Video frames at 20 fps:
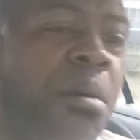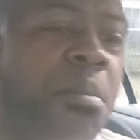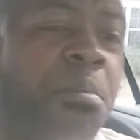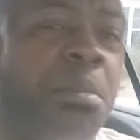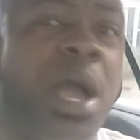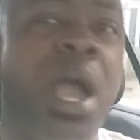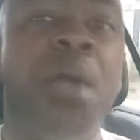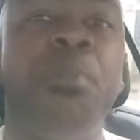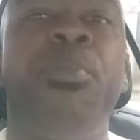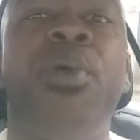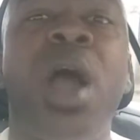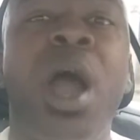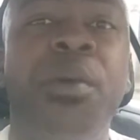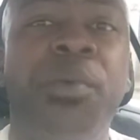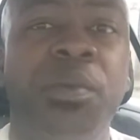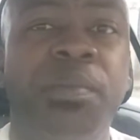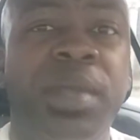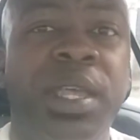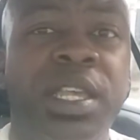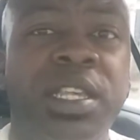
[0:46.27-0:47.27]
My
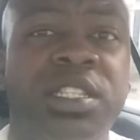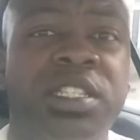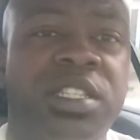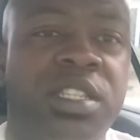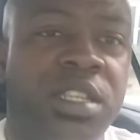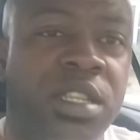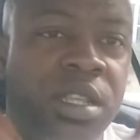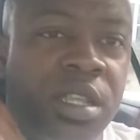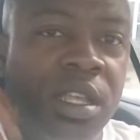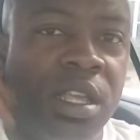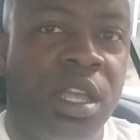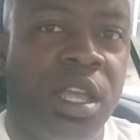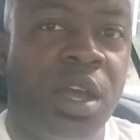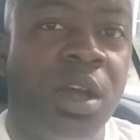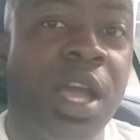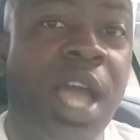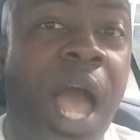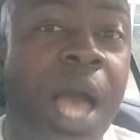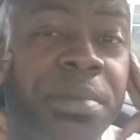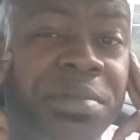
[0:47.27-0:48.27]
problem is
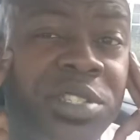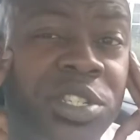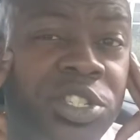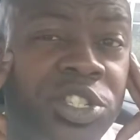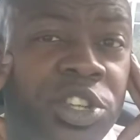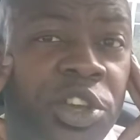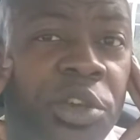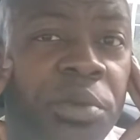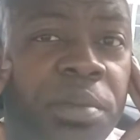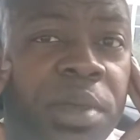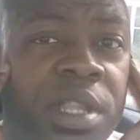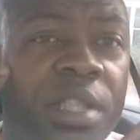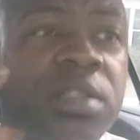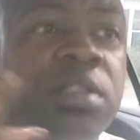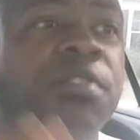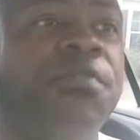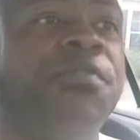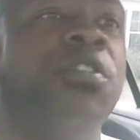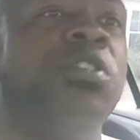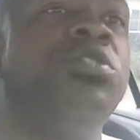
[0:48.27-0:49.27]
cops'
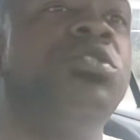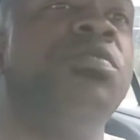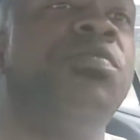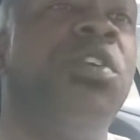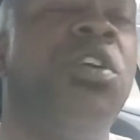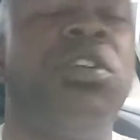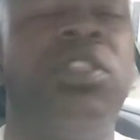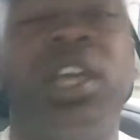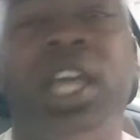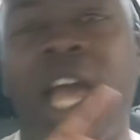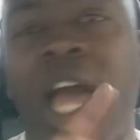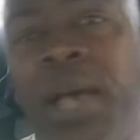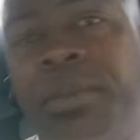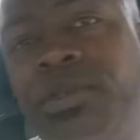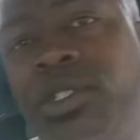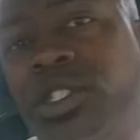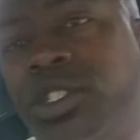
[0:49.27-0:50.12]
discernment. First of all, the cops'